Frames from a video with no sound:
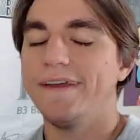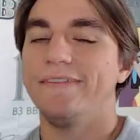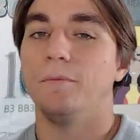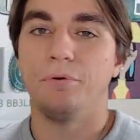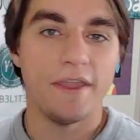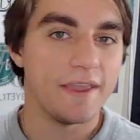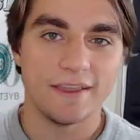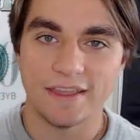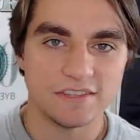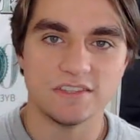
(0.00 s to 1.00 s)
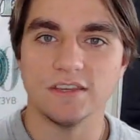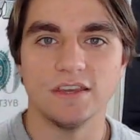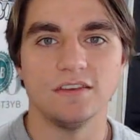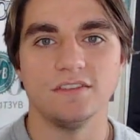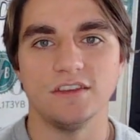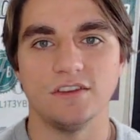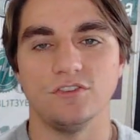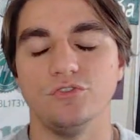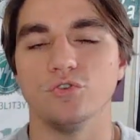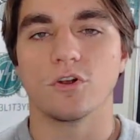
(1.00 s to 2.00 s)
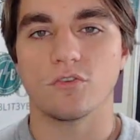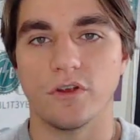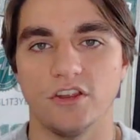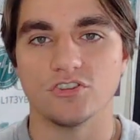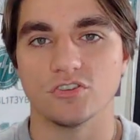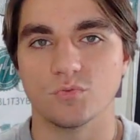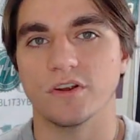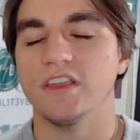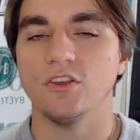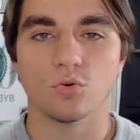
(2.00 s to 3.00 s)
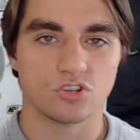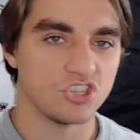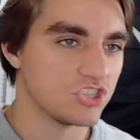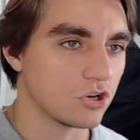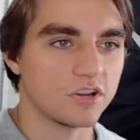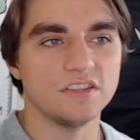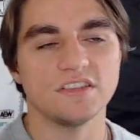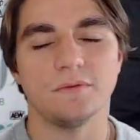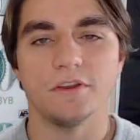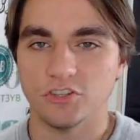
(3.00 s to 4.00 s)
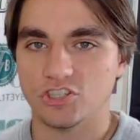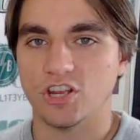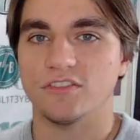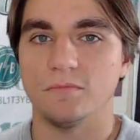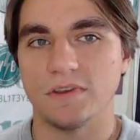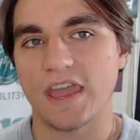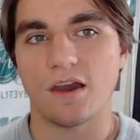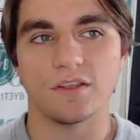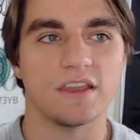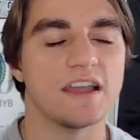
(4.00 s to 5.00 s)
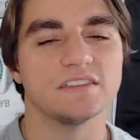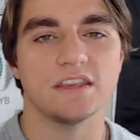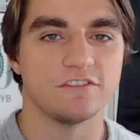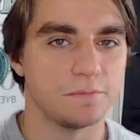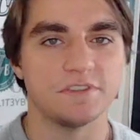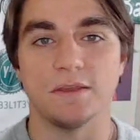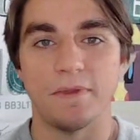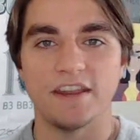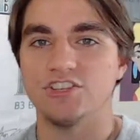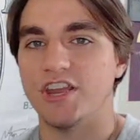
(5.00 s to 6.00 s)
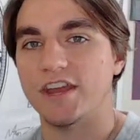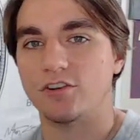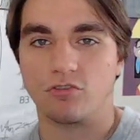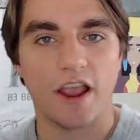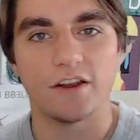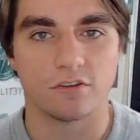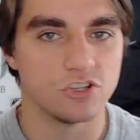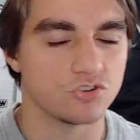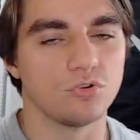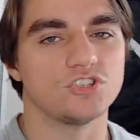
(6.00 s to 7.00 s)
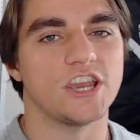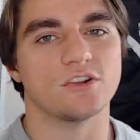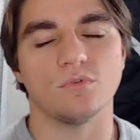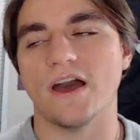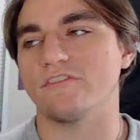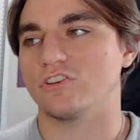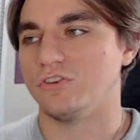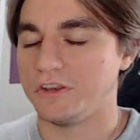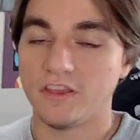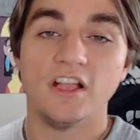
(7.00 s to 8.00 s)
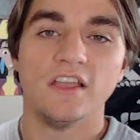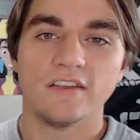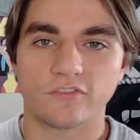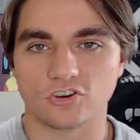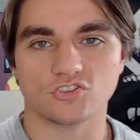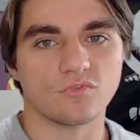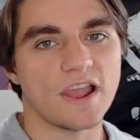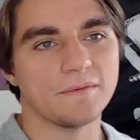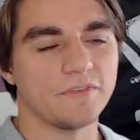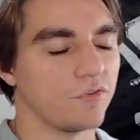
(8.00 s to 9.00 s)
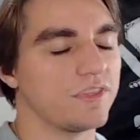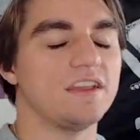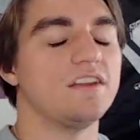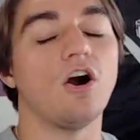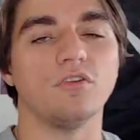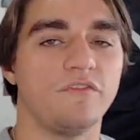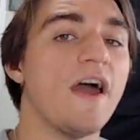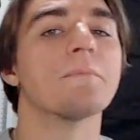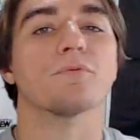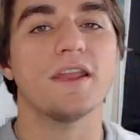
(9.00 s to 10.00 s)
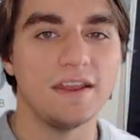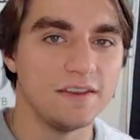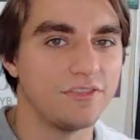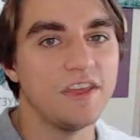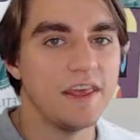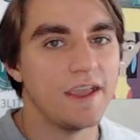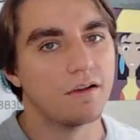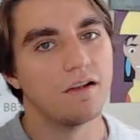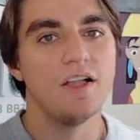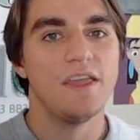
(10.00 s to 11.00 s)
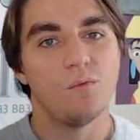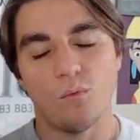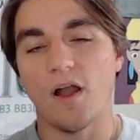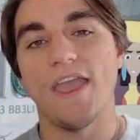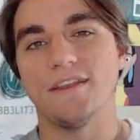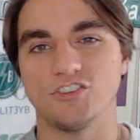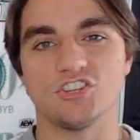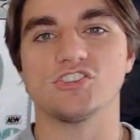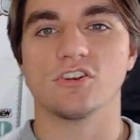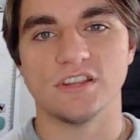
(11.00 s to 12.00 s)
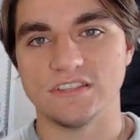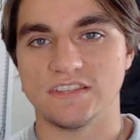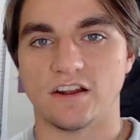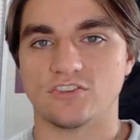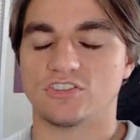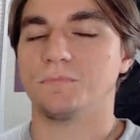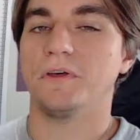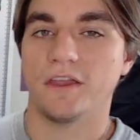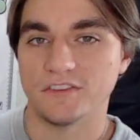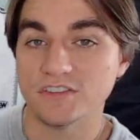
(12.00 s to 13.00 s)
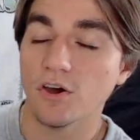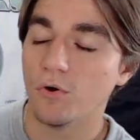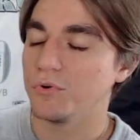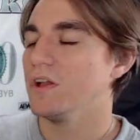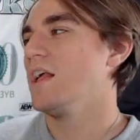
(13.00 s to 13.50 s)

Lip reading: They'll play against the New York Rangers, where Igor Shesterkin's going to be able to shut them down, and guys like Zibanejad, Kreider, and Trocheck will have a good first round before they all evaporate in the thin air, and Shesterkin's there just to play on his own.